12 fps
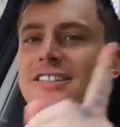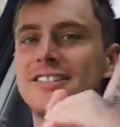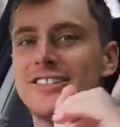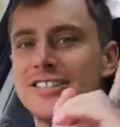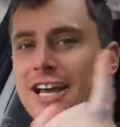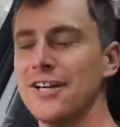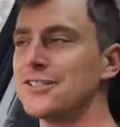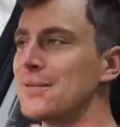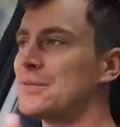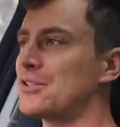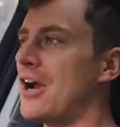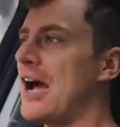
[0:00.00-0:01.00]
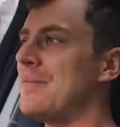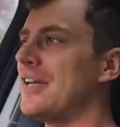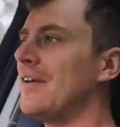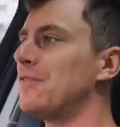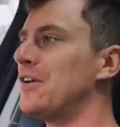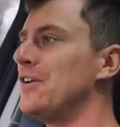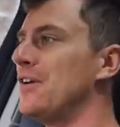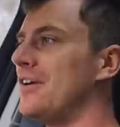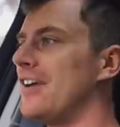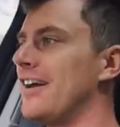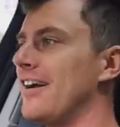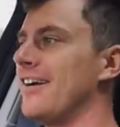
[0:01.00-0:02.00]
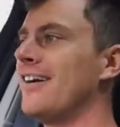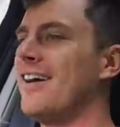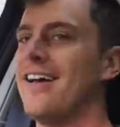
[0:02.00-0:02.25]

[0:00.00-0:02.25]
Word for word: Consider subscribing if you're new here.